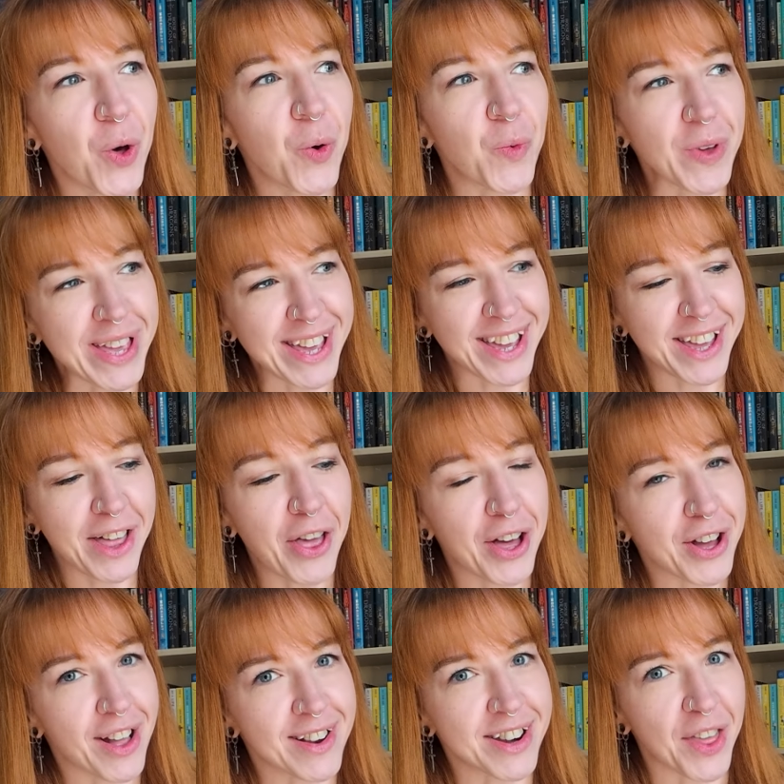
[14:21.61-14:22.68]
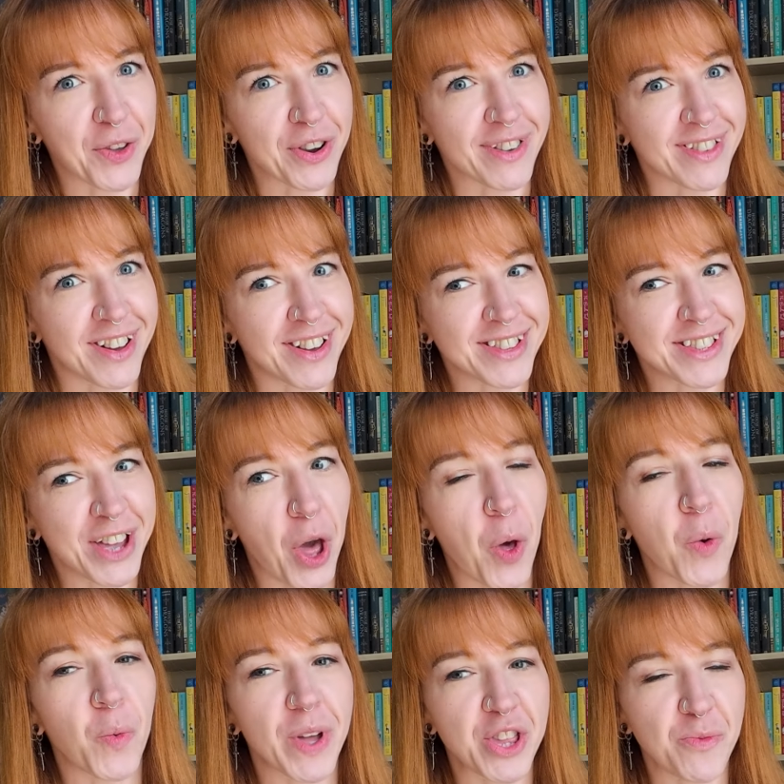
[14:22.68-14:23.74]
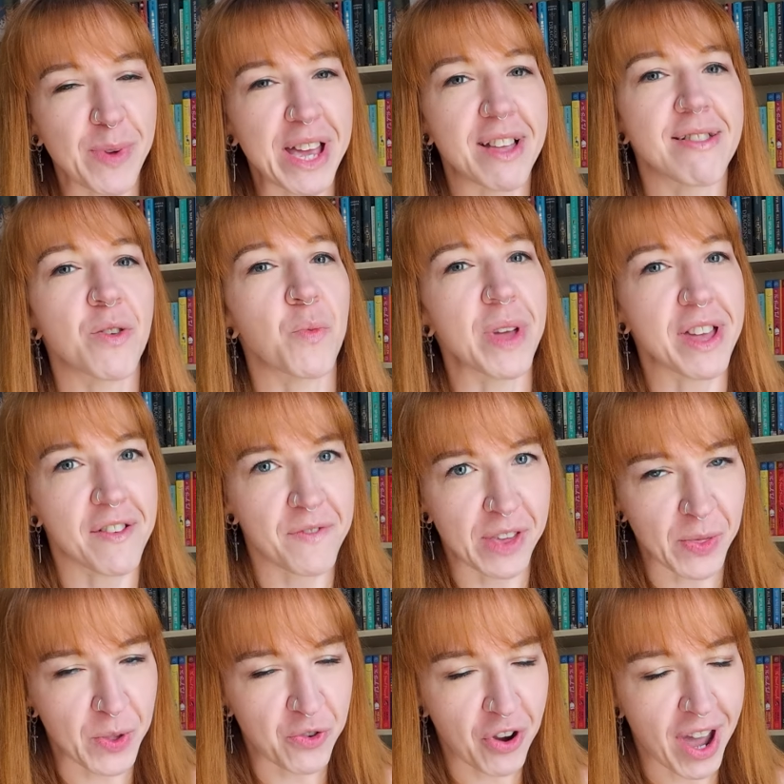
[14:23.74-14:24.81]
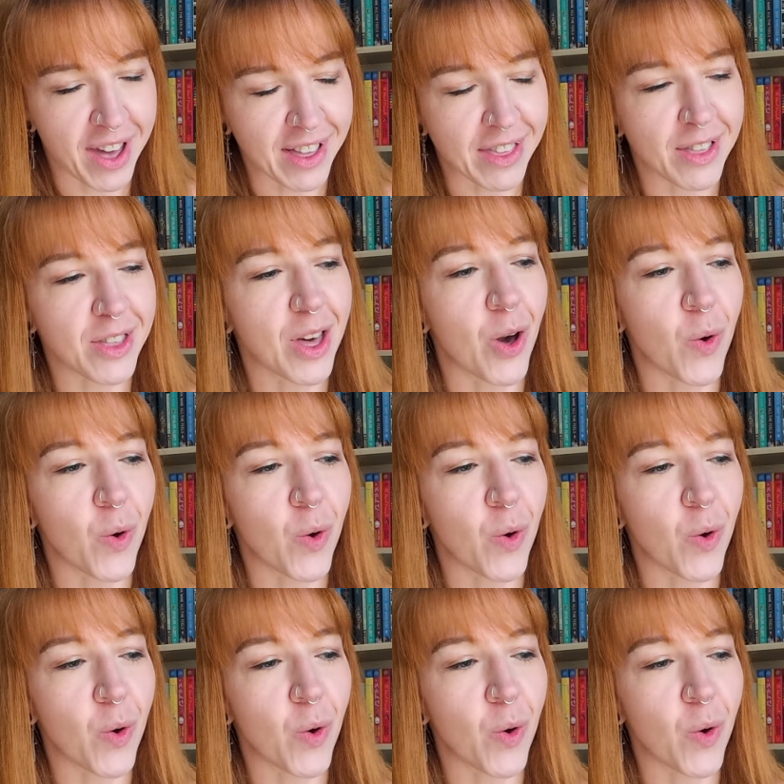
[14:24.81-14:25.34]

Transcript: We got another exhaust, which means we have filled the track,